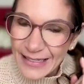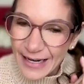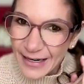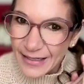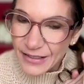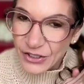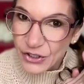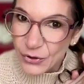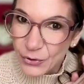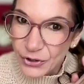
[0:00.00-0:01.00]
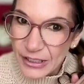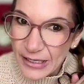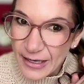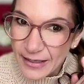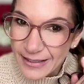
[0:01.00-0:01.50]
dietitian or
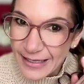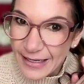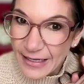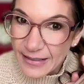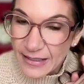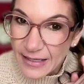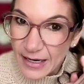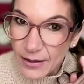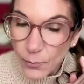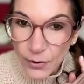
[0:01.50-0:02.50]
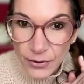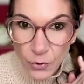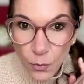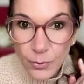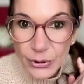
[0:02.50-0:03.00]
CNS in a state where it's
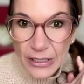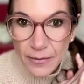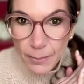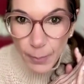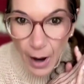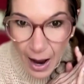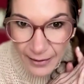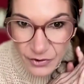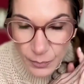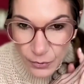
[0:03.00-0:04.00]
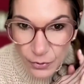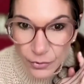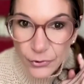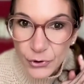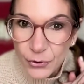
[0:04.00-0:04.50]
almost
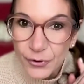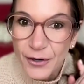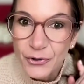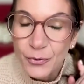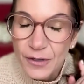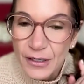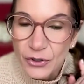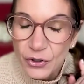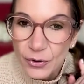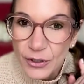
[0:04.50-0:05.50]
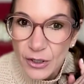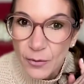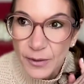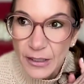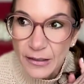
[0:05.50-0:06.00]
impossible to credential with the insurance
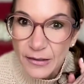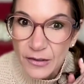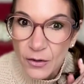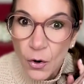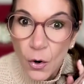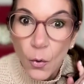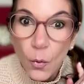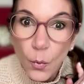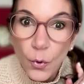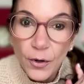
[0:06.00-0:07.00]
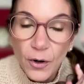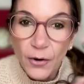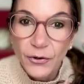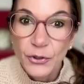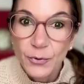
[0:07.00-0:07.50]
companies? Or
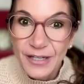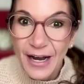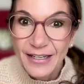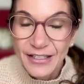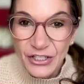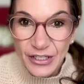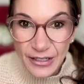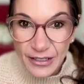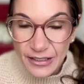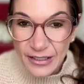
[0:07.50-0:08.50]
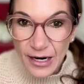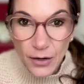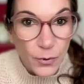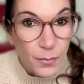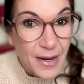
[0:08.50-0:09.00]
are you a dietitian in a
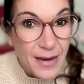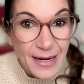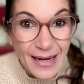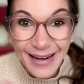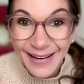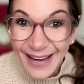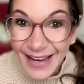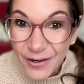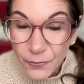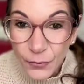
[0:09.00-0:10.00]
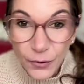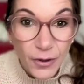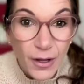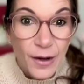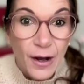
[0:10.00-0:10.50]
state where maybe a
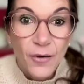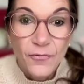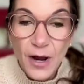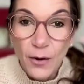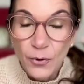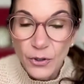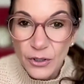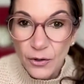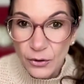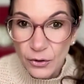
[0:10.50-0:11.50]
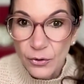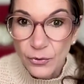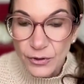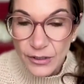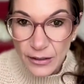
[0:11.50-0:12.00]
handful of networks are
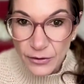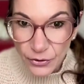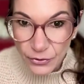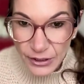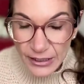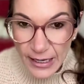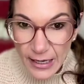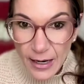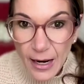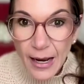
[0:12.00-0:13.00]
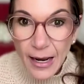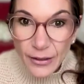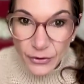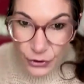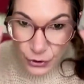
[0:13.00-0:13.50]
closed in your state,
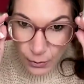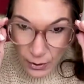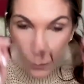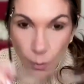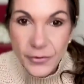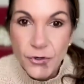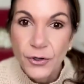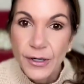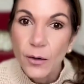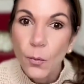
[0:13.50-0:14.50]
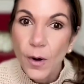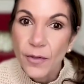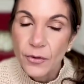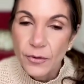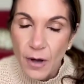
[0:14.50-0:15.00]
and you are wondering
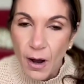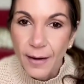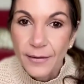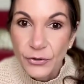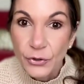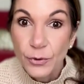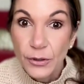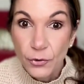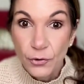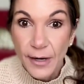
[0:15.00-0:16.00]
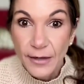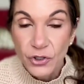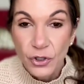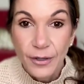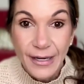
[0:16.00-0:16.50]
whether or not you can
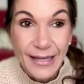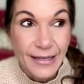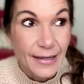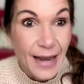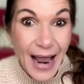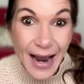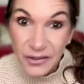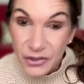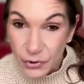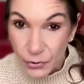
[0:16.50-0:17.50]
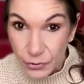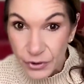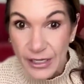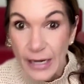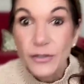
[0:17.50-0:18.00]
credential in an external
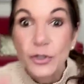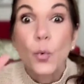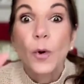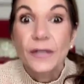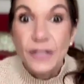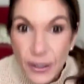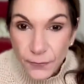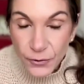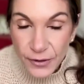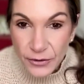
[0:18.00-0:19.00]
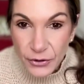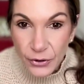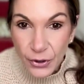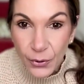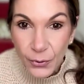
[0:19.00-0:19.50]
state, so one different than
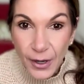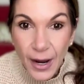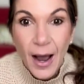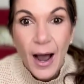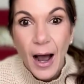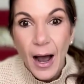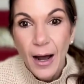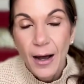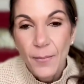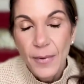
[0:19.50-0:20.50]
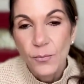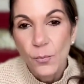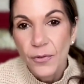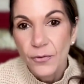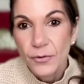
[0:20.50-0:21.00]
your own, and
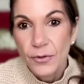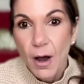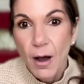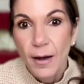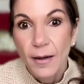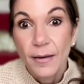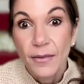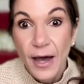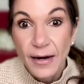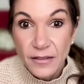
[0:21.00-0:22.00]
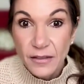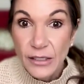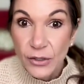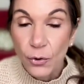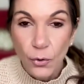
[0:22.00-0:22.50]
whether or not that is
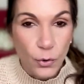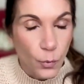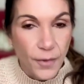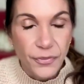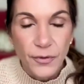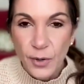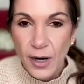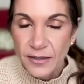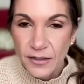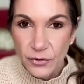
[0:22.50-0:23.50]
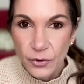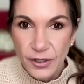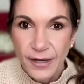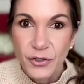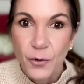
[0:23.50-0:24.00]
legal or what the process looks
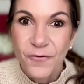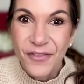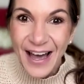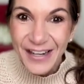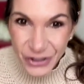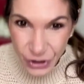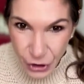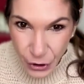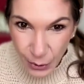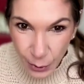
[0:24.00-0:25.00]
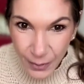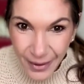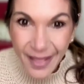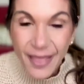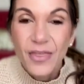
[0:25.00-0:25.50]
like. So if that is you,
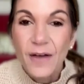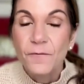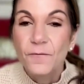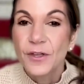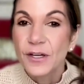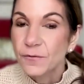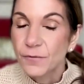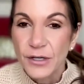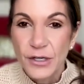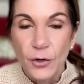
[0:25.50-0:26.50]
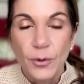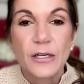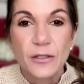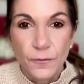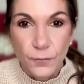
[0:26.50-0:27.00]
then this video
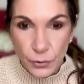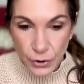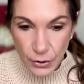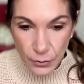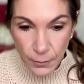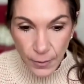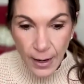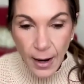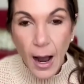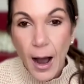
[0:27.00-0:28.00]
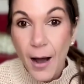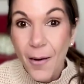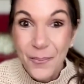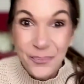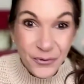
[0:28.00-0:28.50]
is for you.
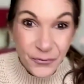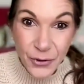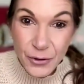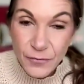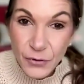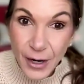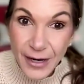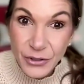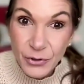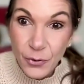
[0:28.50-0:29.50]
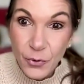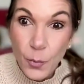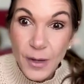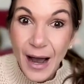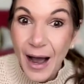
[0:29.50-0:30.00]
For those of you guys who don't know
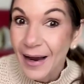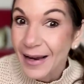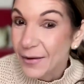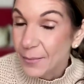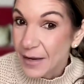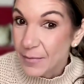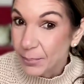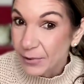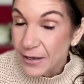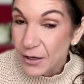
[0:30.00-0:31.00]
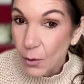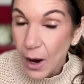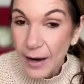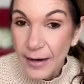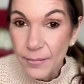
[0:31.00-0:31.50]
me, I am Amy Plano.
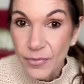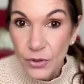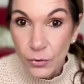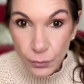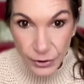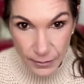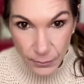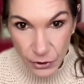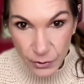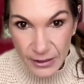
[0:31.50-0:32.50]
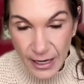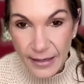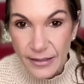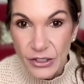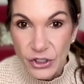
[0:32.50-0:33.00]
I am the reimbursement
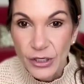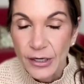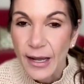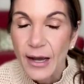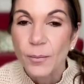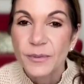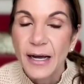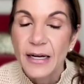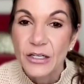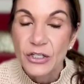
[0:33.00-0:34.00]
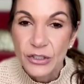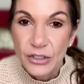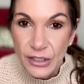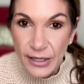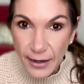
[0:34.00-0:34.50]
dietitian, and I help
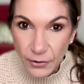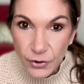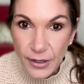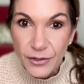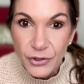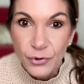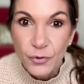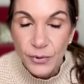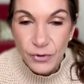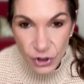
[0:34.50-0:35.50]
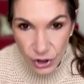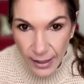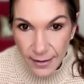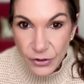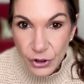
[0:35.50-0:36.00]
dietitians get credentialed, build the shit
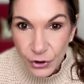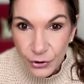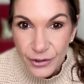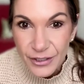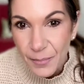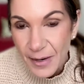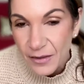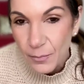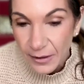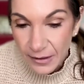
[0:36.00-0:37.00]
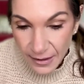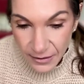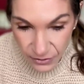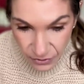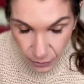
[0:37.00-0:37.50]
out of insurance, and make the money they
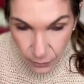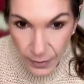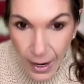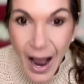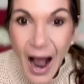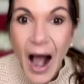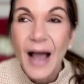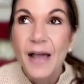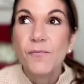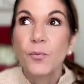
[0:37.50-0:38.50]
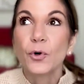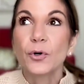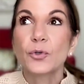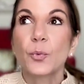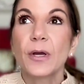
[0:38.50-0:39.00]
deserve. I have
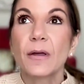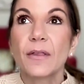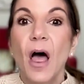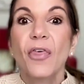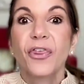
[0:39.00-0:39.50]
worked with